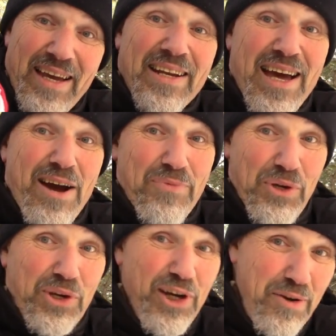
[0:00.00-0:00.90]
Now, if you're
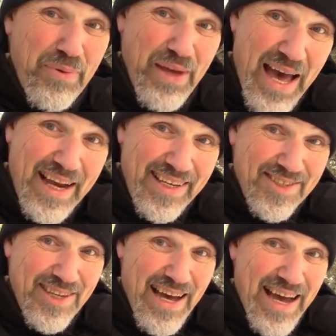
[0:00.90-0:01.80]
good with hacky
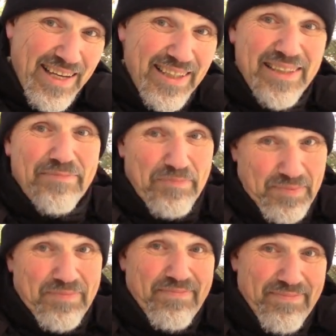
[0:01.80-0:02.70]
sack,
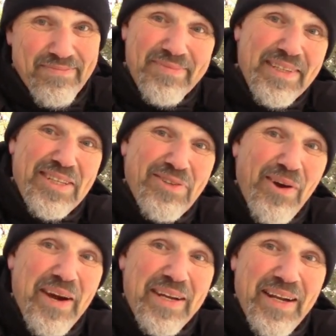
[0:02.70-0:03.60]
it's
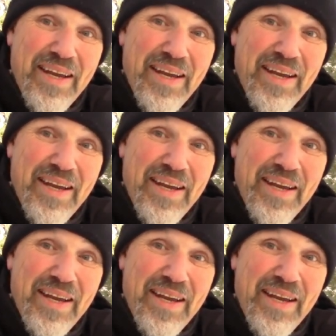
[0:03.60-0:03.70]
great.